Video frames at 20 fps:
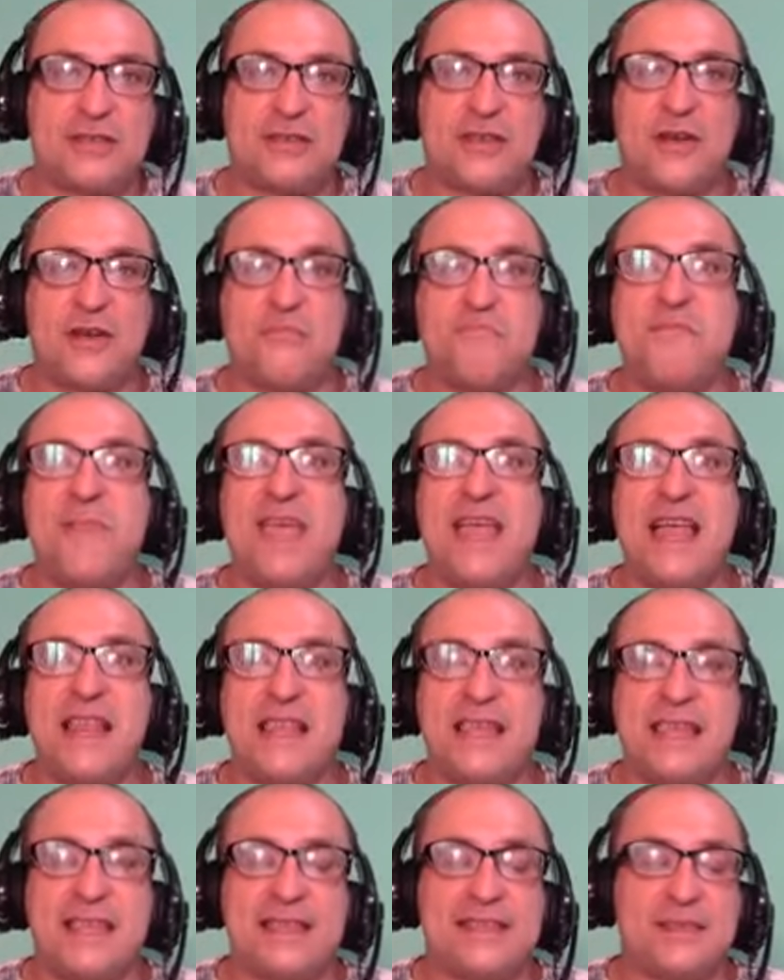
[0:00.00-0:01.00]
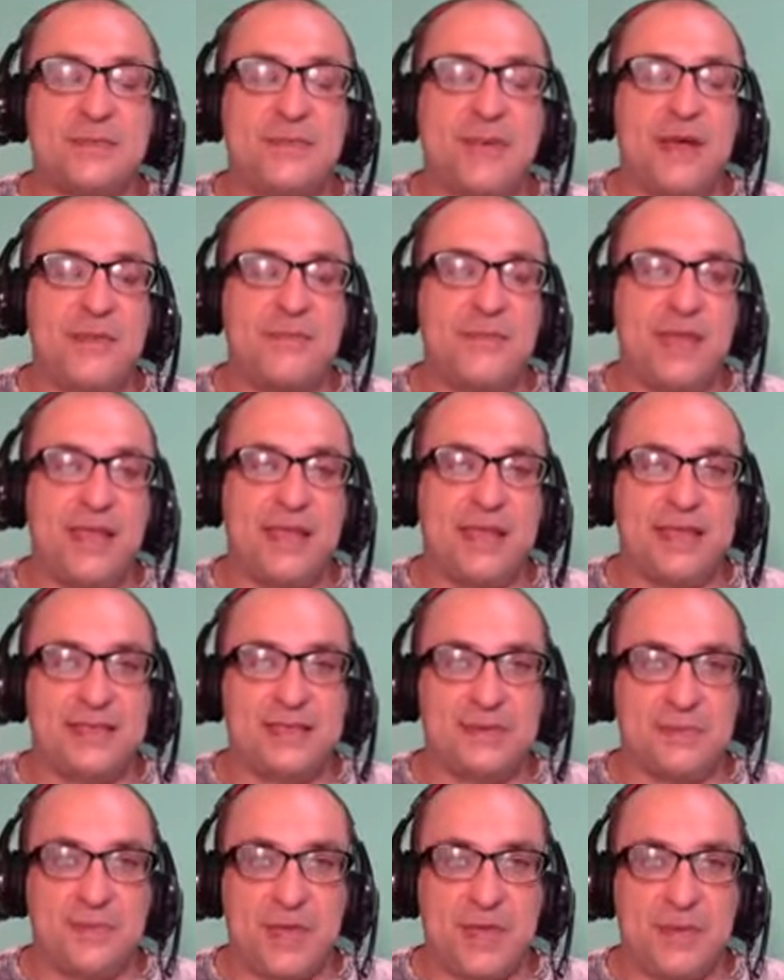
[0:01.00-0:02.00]
millions upon
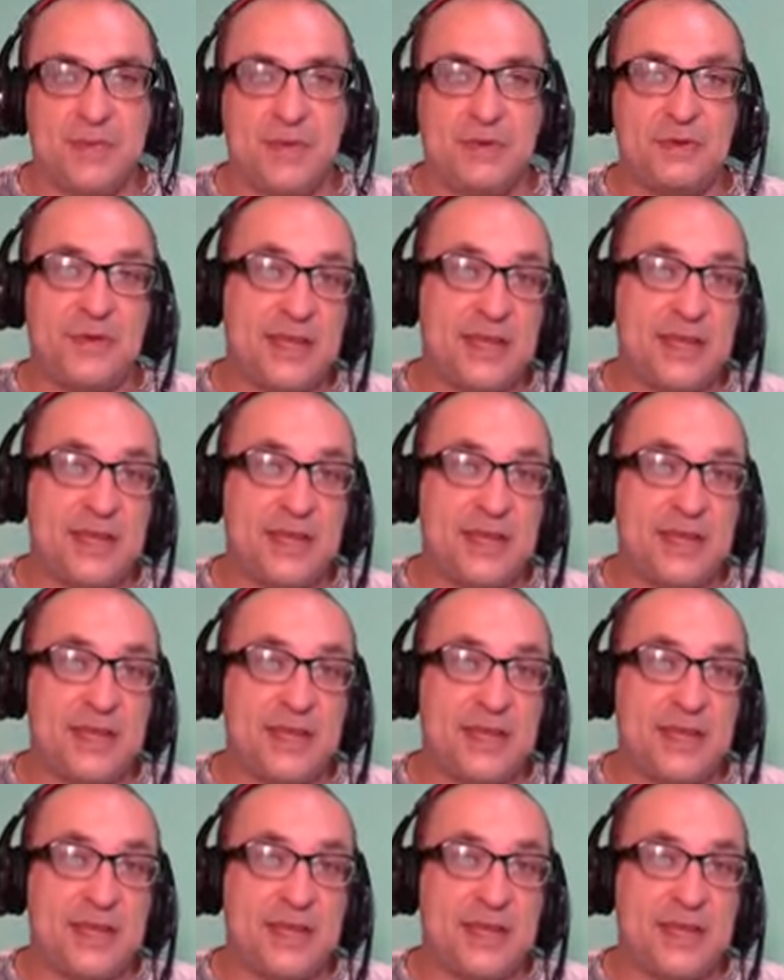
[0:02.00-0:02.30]
millions of people,